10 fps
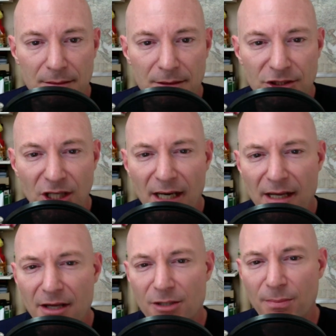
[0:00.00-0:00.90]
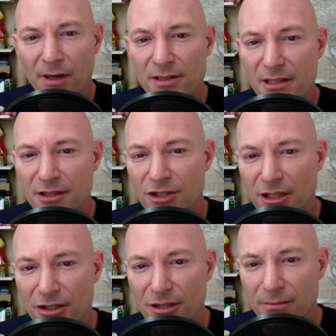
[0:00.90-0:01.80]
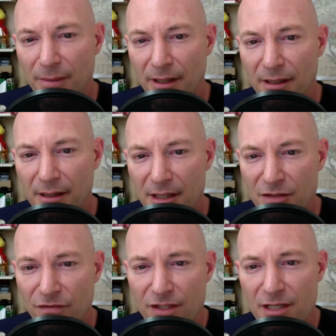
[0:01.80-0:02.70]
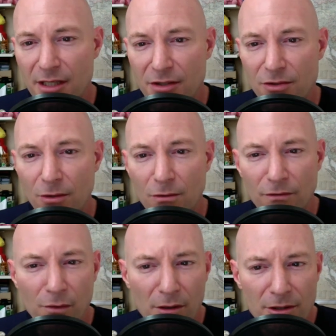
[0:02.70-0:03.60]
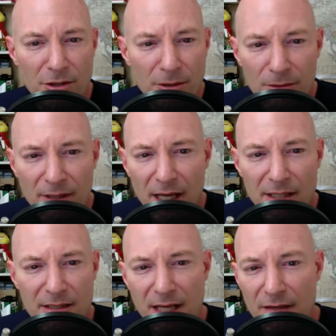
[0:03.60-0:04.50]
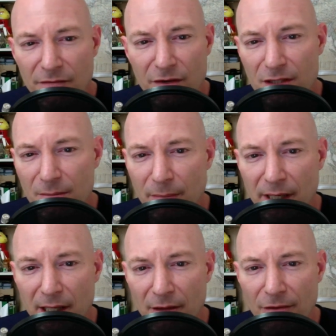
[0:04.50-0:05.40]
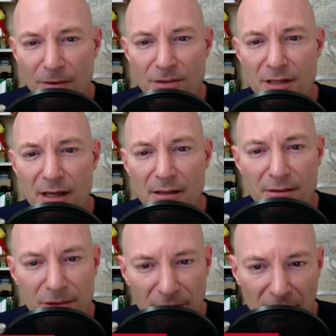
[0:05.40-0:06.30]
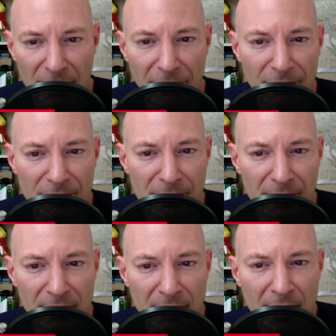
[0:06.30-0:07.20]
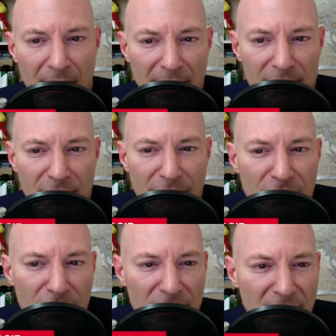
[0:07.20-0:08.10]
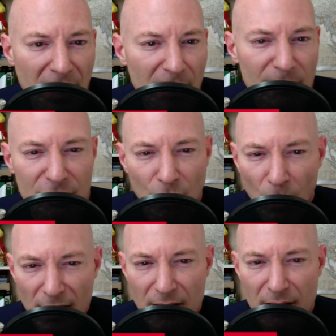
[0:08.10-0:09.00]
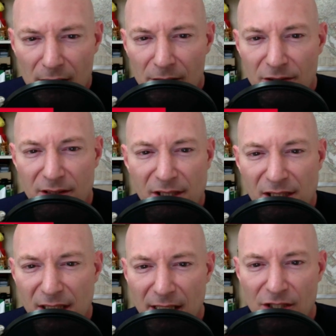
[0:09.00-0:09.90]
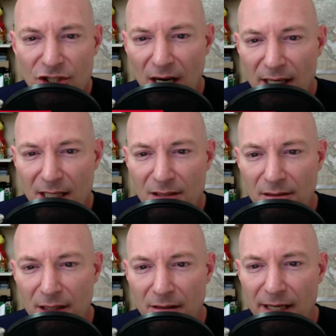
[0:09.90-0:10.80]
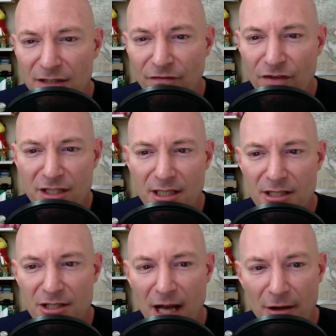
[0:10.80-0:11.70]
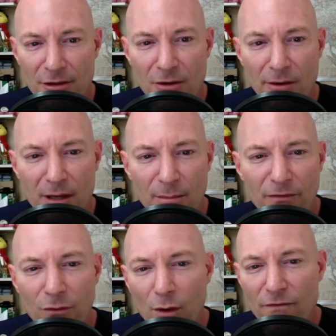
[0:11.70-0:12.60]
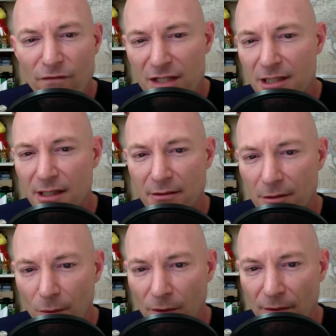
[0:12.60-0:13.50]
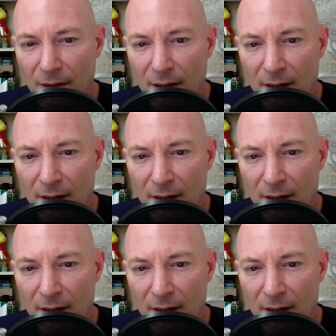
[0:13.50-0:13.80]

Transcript: Chinese President Xi Jinping is visiting Seoul for a two-day state visit beginning Thursday, July 3rd. It's the first time in 20 years a sitting Chinese leader has visited South Korea before visiting the North.